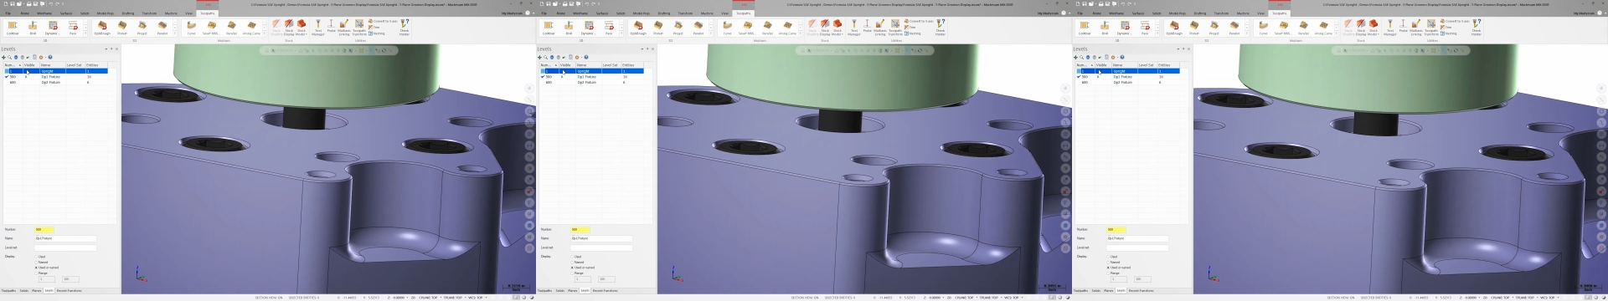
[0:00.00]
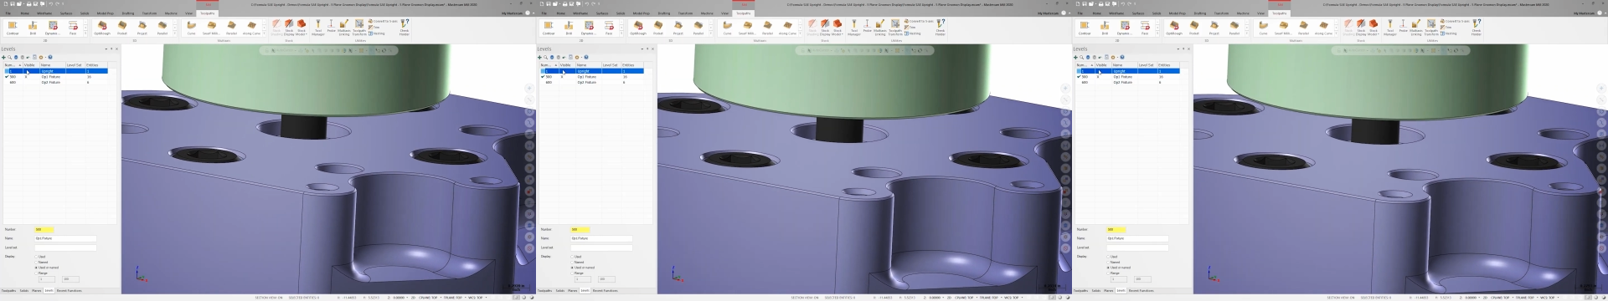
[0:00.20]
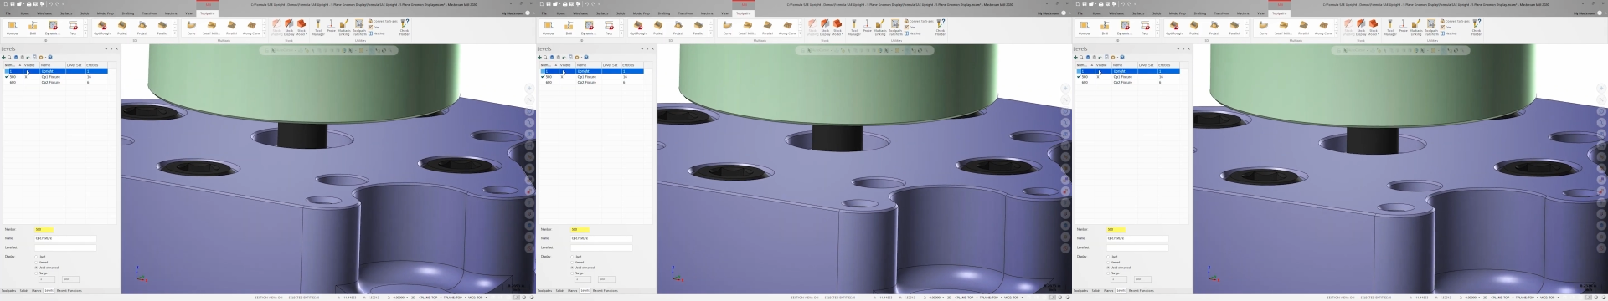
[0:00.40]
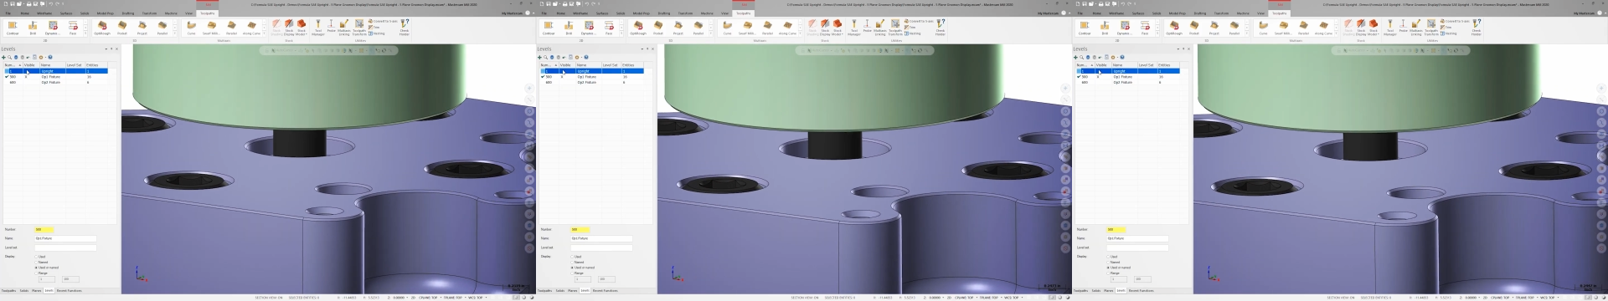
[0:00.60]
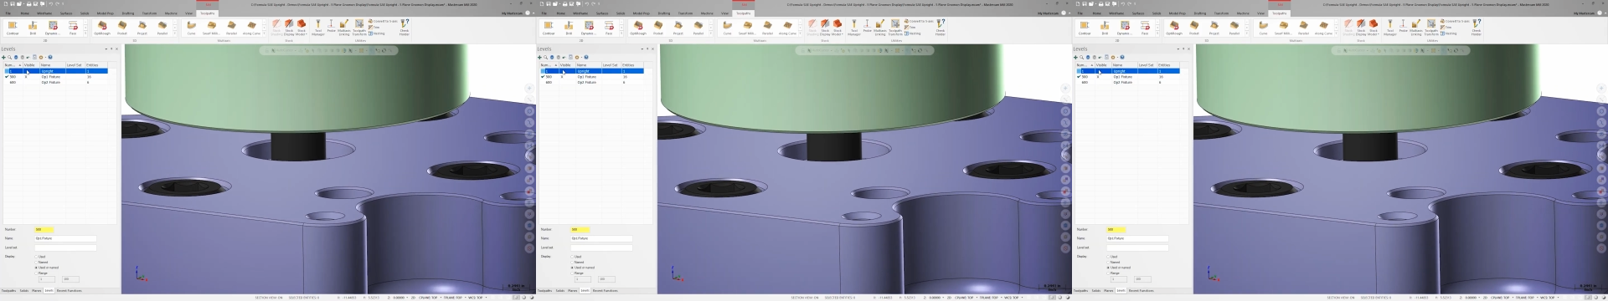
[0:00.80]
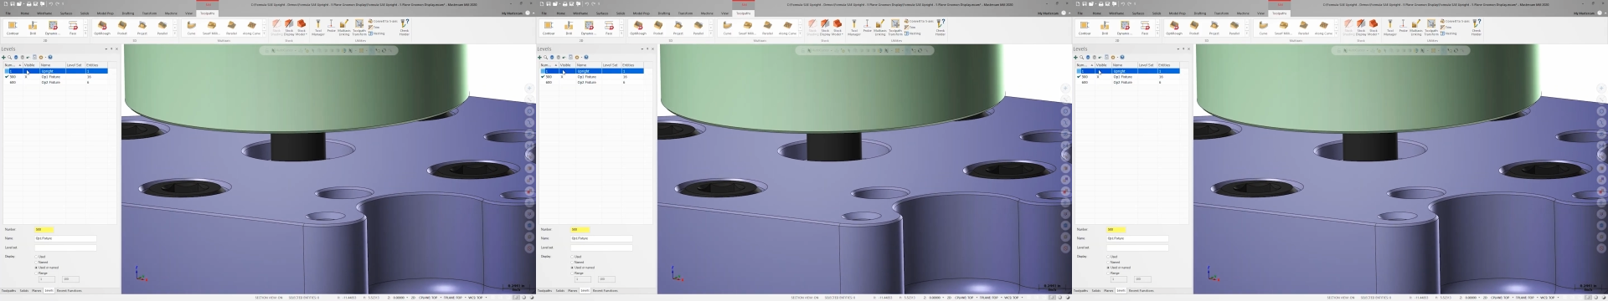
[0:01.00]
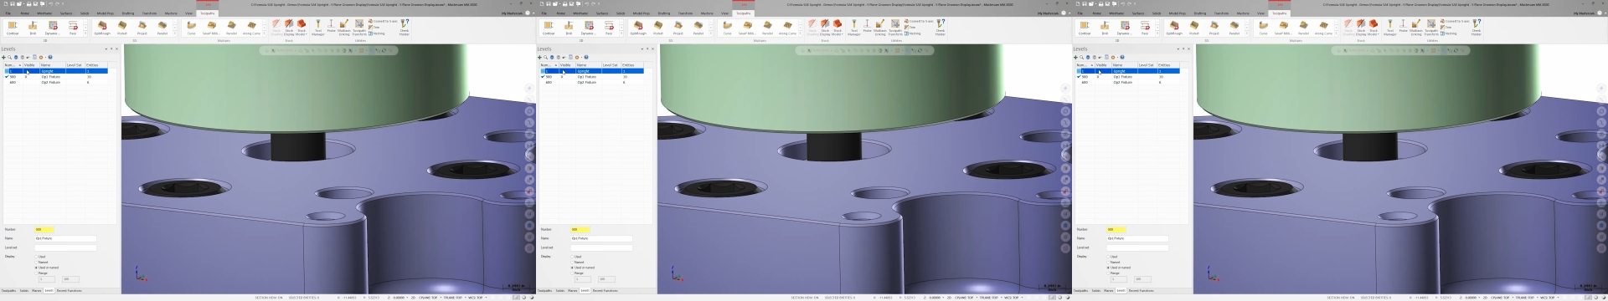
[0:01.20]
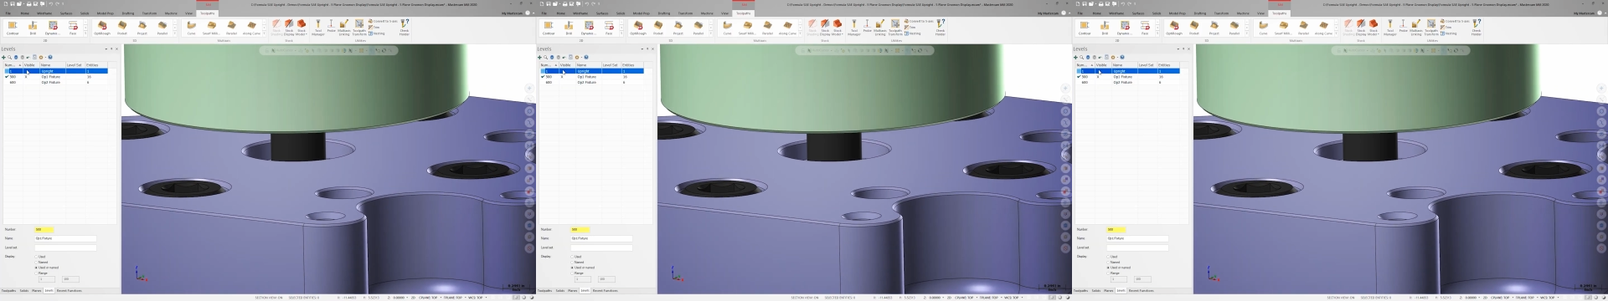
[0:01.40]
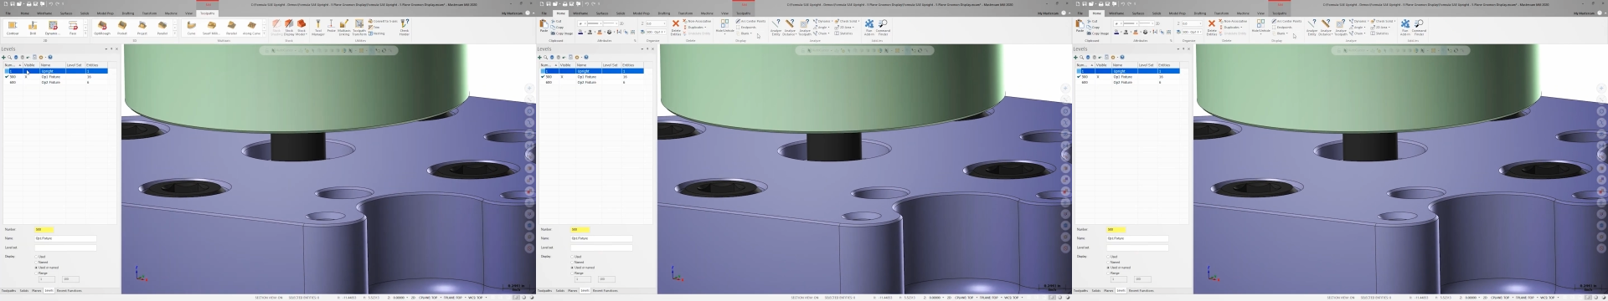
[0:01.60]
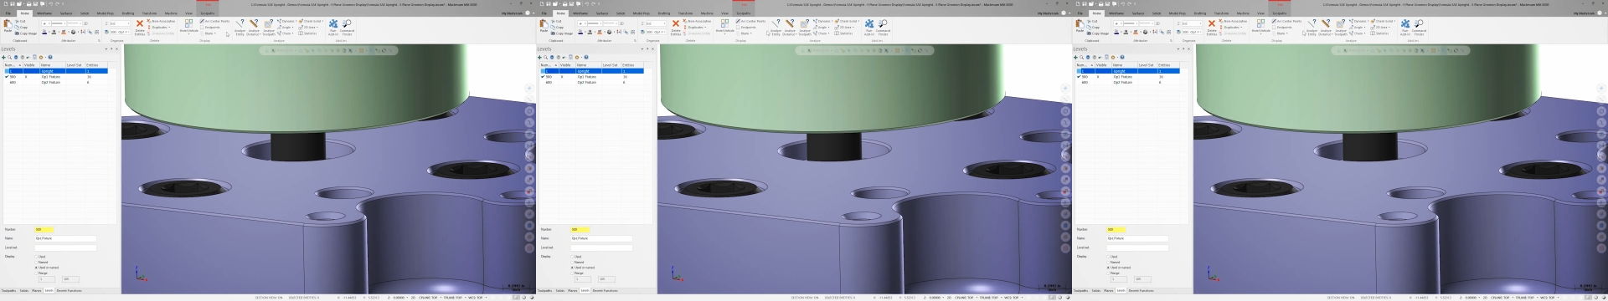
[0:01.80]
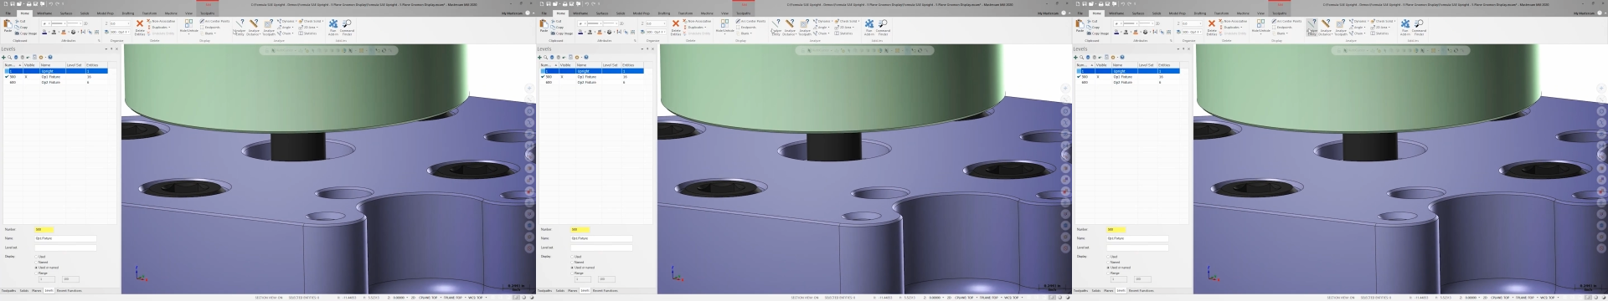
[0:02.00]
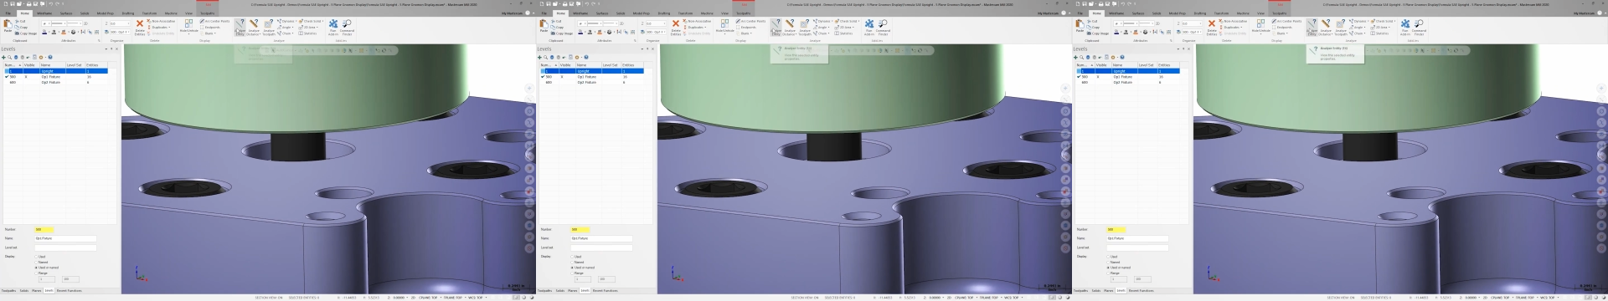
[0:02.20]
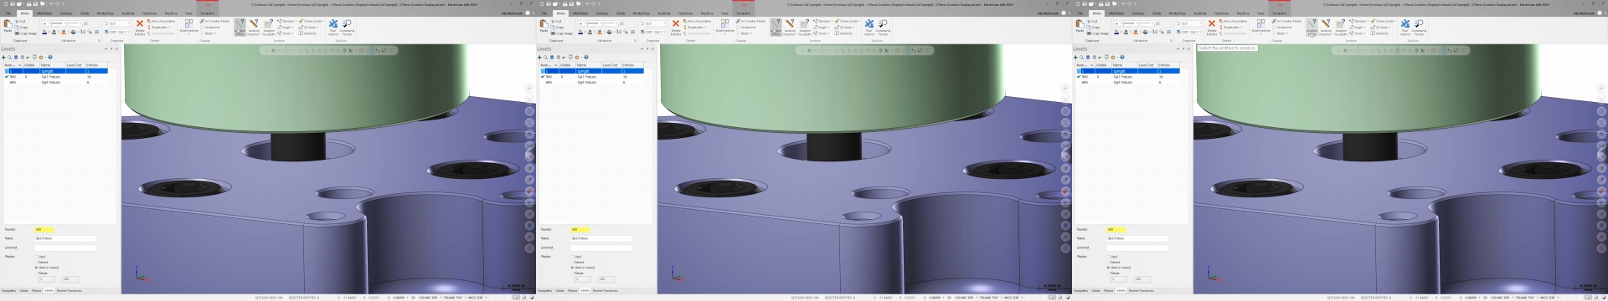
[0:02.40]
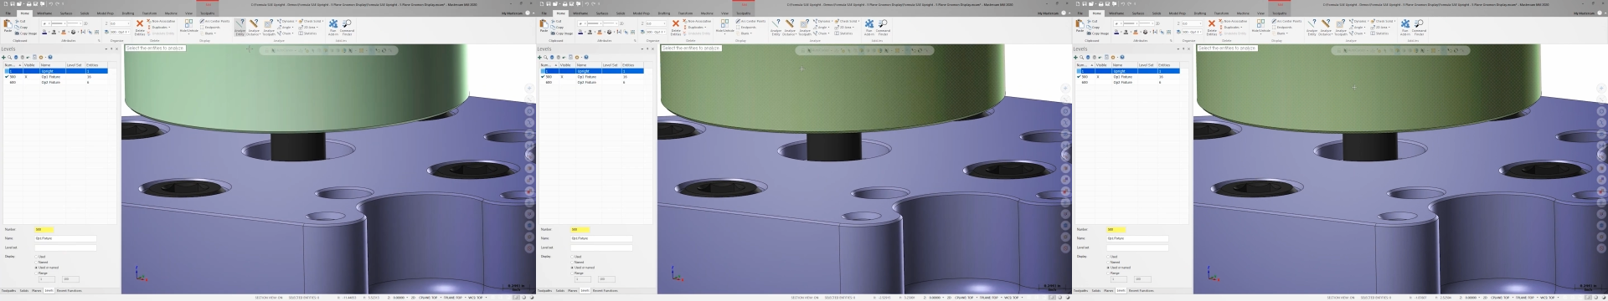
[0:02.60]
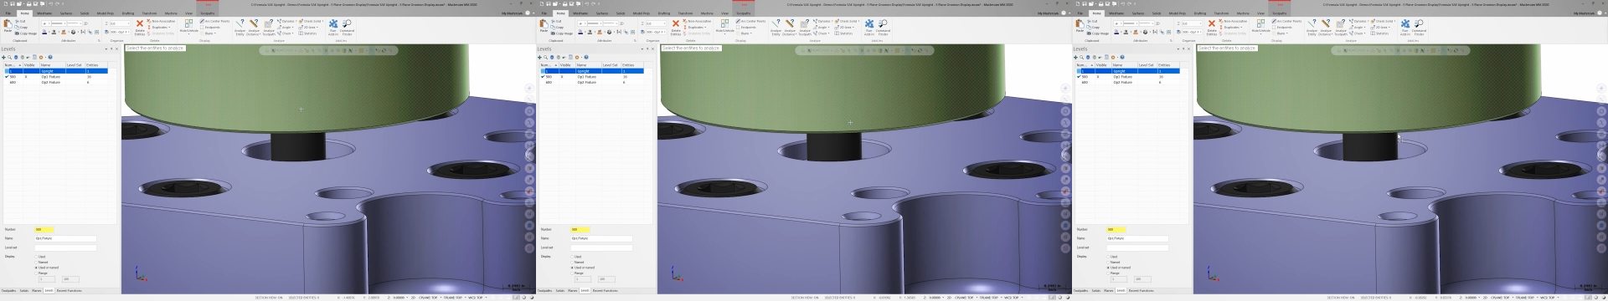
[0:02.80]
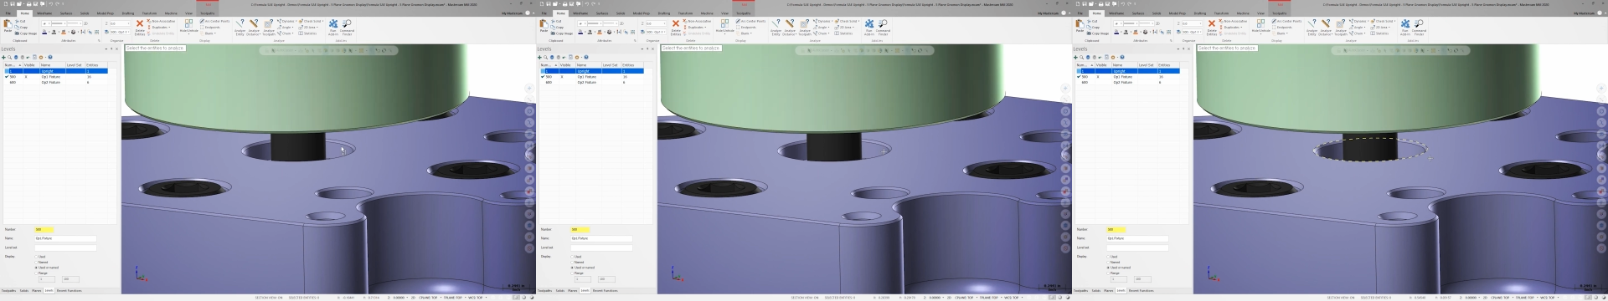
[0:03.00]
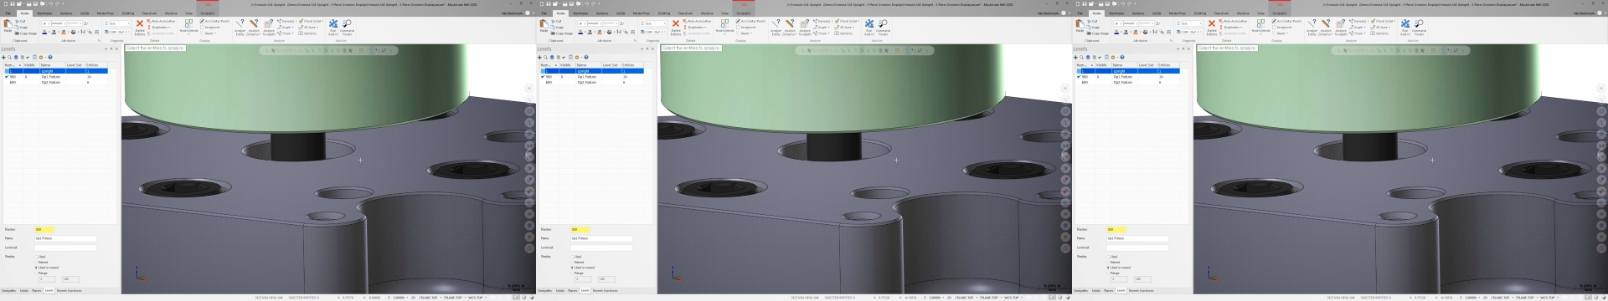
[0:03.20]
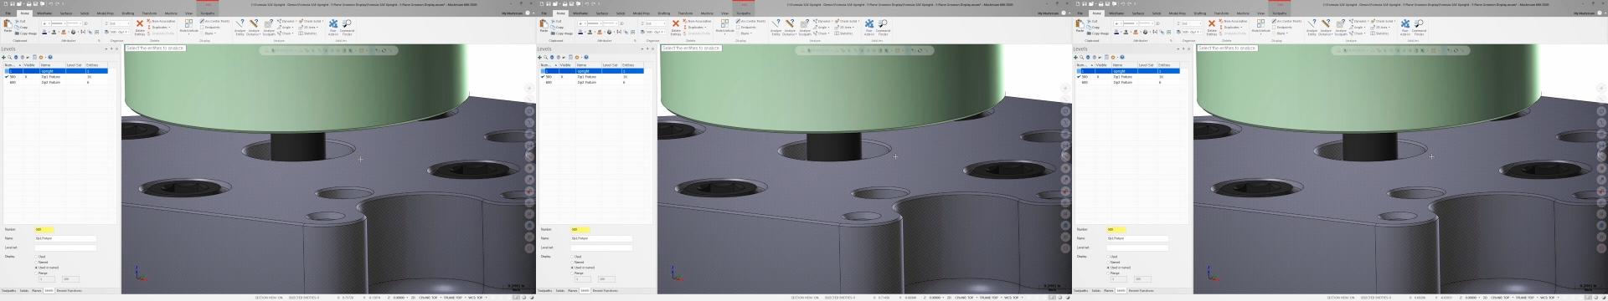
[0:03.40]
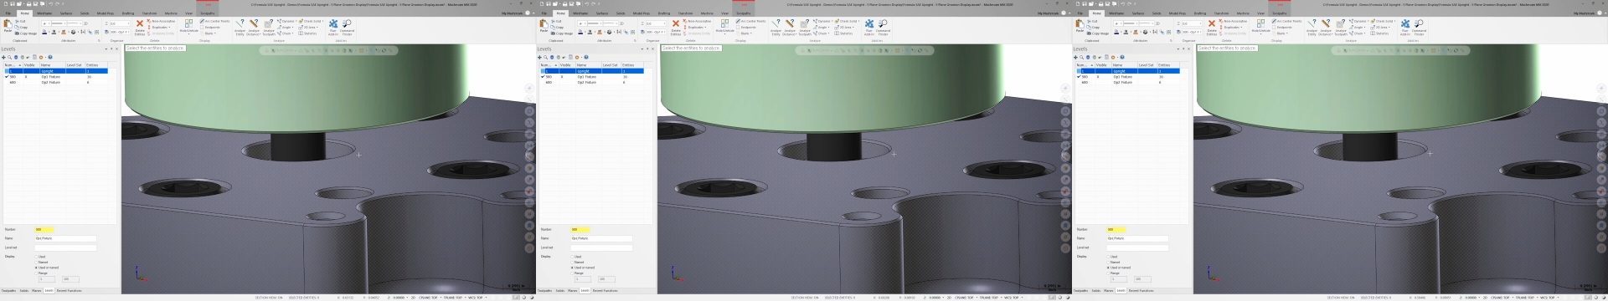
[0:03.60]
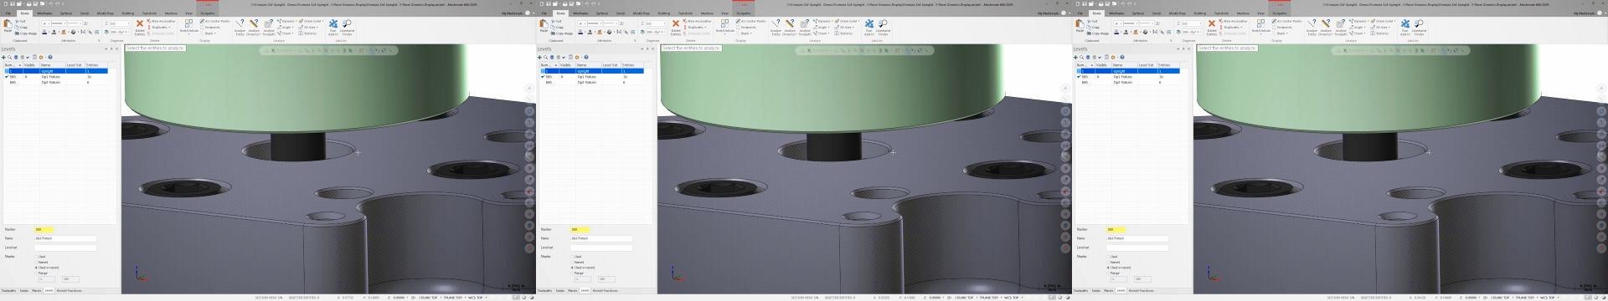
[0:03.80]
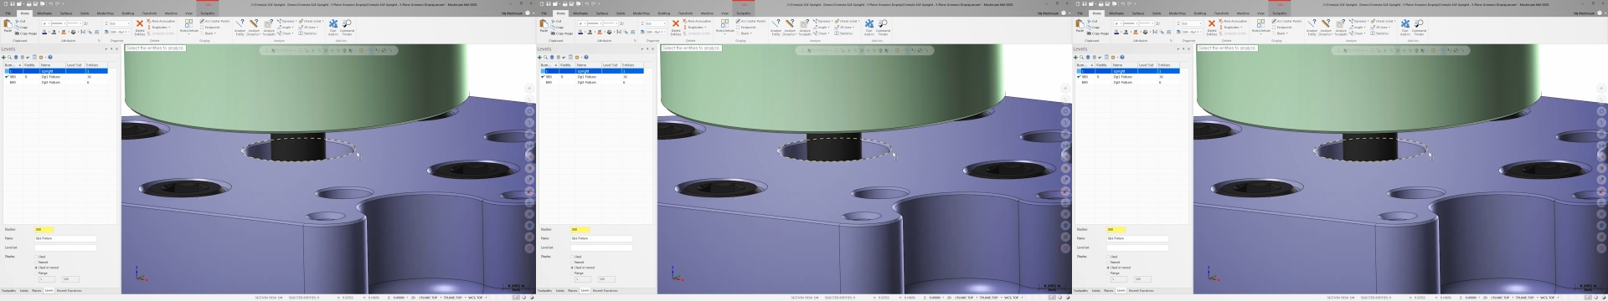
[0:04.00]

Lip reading: (no speaker visible)